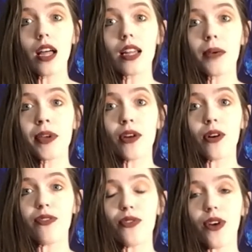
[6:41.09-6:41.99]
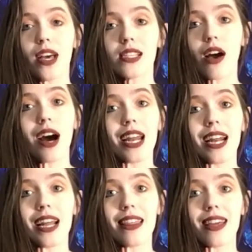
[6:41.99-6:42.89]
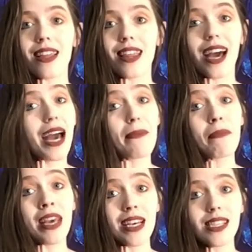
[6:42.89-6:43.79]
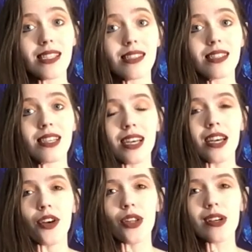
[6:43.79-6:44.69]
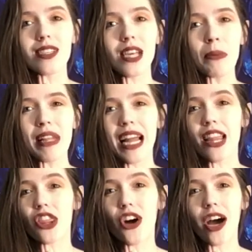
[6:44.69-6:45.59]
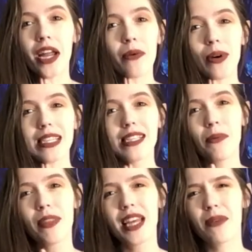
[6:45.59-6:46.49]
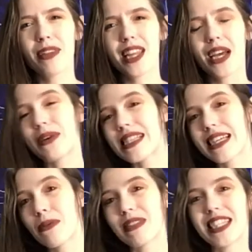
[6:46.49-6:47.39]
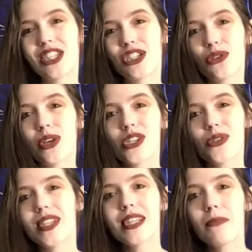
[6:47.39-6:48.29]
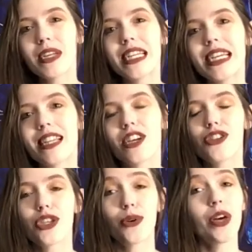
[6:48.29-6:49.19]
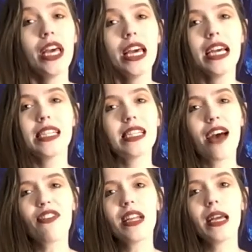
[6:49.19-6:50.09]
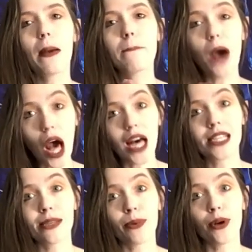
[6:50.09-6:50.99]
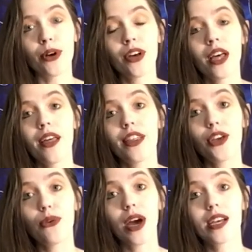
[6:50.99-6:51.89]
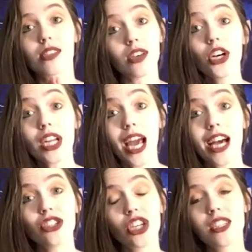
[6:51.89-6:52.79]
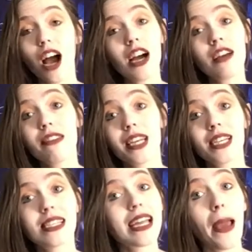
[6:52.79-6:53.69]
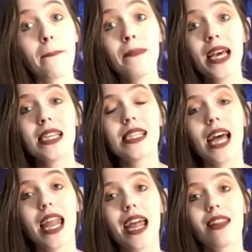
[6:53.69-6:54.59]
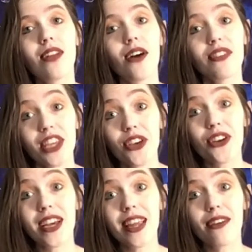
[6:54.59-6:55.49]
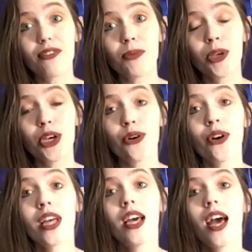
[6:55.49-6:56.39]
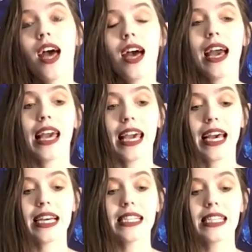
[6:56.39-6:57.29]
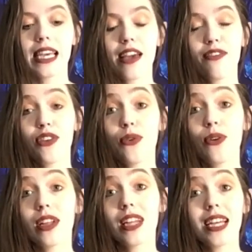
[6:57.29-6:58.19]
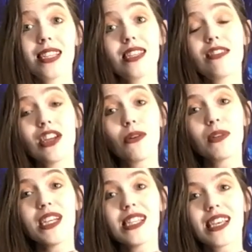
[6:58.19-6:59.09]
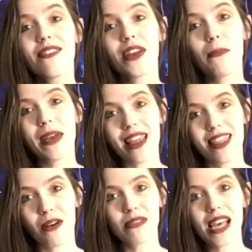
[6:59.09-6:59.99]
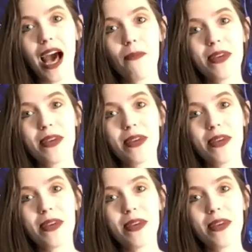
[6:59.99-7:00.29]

Let me know if you guys caught anything that I missed. There was some that I thought it was something, but then I wasn't completely sure, so I didn't put it in there. So it's definitely possible that you guys could catch a ton of things that I missed, and I love hearing that from you. And if you like this video, please give it a big thumbs up.